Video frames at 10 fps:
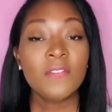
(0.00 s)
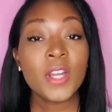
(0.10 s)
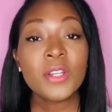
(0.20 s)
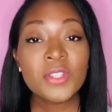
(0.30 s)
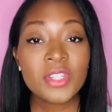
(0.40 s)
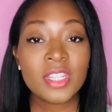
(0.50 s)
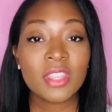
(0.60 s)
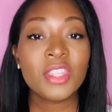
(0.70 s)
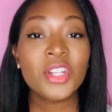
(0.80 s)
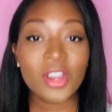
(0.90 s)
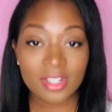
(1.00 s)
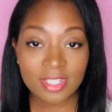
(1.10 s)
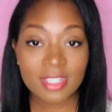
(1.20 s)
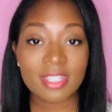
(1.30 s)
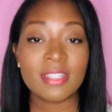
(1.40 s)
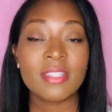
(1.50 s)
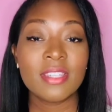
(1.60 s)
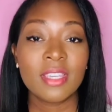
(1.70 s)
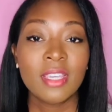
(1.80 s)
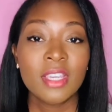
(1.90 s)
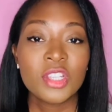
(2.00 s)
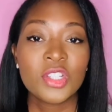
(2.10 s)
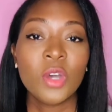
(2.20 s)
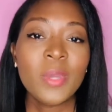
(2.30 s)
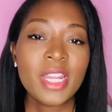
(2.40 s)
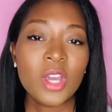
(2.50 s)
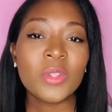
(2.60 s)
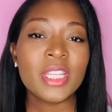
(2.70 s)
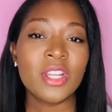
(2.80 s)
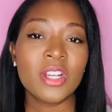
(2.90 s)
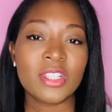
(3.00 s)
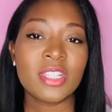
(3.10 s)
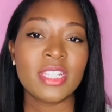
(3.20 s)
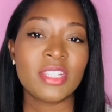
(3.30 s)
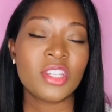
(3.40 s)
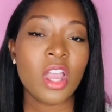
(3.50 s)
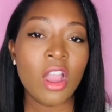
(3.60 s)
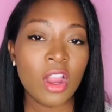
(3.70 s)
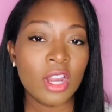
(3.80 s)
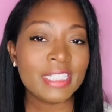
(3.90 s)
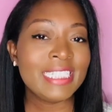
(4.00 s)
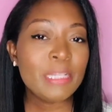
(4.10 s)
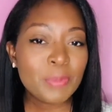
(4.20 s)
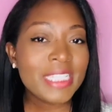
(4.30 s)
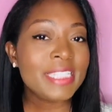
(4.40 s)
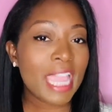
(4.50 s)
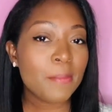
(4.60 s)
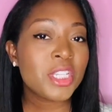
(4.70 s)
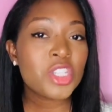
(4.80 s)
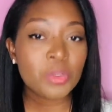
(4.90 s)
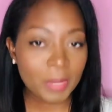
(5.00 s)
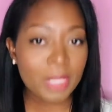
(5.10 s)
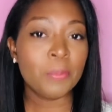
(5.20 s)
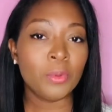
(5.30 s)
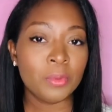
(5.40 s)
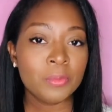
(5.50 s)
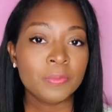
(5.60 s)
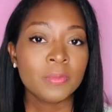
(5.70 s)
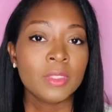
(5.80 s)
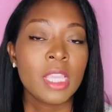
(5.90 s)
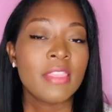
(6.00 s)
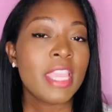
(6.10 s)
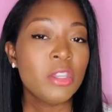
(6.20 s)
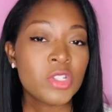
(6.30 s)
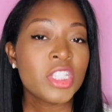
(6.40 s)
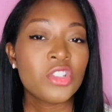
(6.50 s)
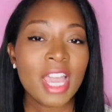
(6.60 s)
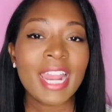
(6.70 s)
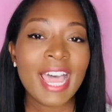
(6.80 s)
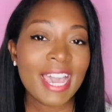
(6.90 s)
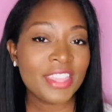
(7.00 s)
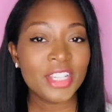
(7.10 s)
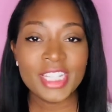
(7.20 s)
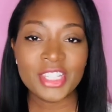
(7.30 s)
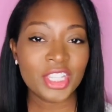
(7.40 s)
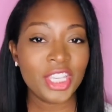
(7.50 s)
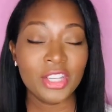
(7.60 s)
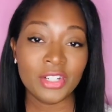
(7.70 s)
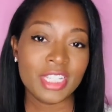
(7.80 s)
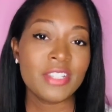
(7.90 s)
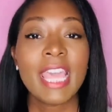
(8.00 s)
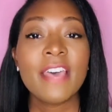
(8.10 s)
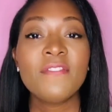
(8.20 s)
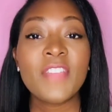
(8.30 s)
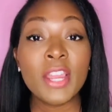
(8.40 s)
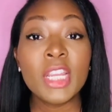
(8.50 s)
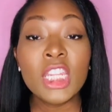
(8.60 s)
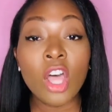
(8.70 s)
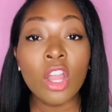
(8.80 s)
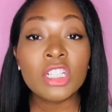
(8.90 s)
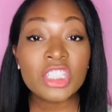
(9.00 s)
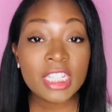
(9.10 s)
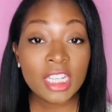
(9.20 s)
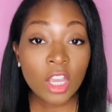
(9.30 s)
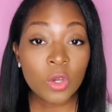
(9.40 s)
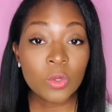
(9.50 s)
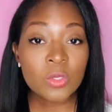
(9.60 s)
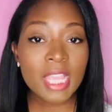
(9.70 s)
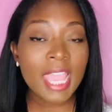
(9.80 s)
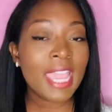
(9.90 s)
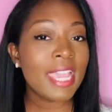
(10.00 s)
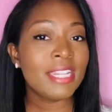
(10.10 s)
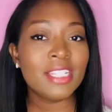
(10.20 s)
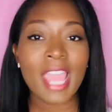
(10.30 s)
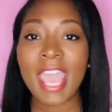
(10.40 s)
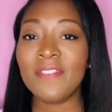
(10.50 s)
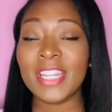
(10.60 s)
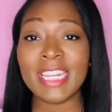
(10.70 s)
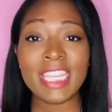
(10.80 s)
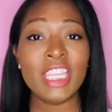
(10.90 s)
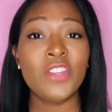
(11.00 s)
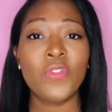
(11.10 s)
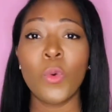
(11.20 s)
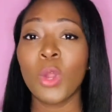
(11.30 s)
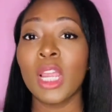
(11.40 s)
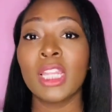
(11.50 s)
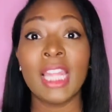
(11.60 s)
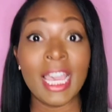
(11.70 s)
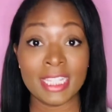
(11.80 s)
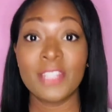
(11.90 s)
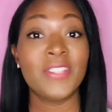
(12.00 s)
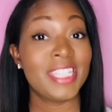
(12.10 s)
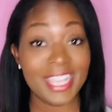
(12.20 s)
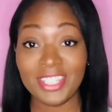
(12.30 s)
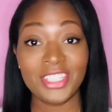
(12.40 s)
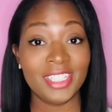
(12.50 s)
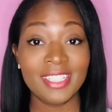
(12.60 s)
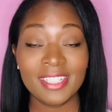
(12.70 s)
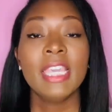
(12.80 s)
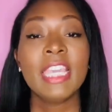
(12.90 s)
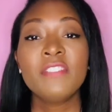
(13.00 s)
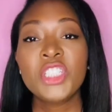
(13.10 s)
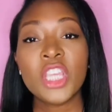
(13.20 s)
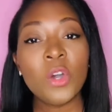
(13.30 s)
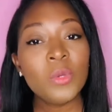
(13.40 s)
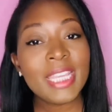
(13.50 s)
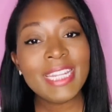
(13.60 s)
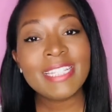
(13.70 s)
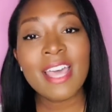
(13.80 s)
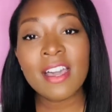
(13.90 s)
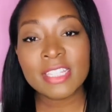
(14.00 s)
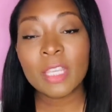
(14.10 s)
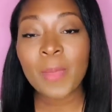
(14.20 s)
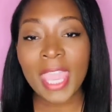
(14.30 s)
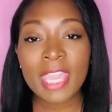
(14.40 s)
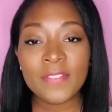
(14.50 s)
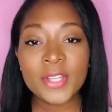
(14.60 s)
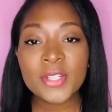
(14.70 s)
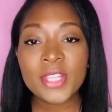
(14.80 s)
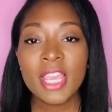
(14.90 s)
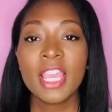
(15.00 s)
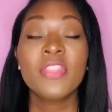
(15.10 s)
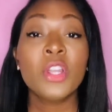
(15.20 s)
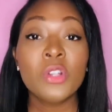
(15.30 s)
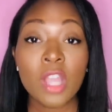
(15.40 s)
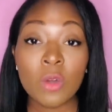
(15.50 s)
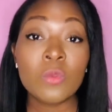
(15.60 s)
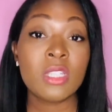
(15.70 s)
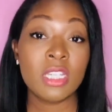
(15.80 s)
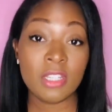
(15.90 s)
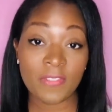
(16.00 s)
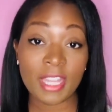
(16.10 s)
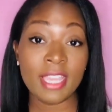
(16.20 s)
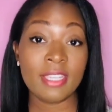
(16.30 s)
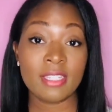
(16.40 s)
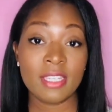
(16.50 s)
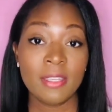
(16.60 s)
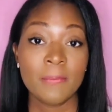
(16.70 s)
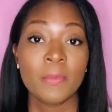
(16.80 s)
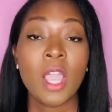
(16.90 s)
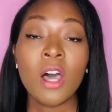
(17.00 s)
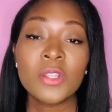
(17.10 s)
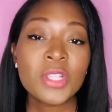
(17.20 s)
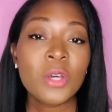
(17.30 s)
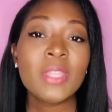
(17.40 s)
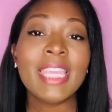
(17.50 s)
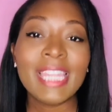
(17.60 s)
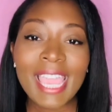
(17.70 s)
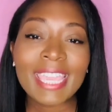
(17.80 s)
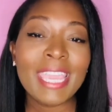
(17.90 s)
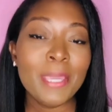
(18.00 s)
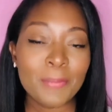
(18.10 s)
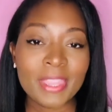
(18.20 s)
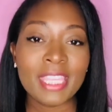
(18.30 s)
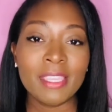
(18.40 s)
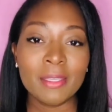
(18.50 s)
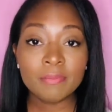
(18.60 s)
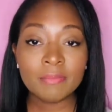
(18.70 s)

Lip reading: First, the narcissist. So we know that narcissists are deeply damaged people. They usually try to hide their insecurities. They have very large egos and have a need for lots of attention. If shown any toxic behaviors, they're known to deflect. Also, they lack empathy.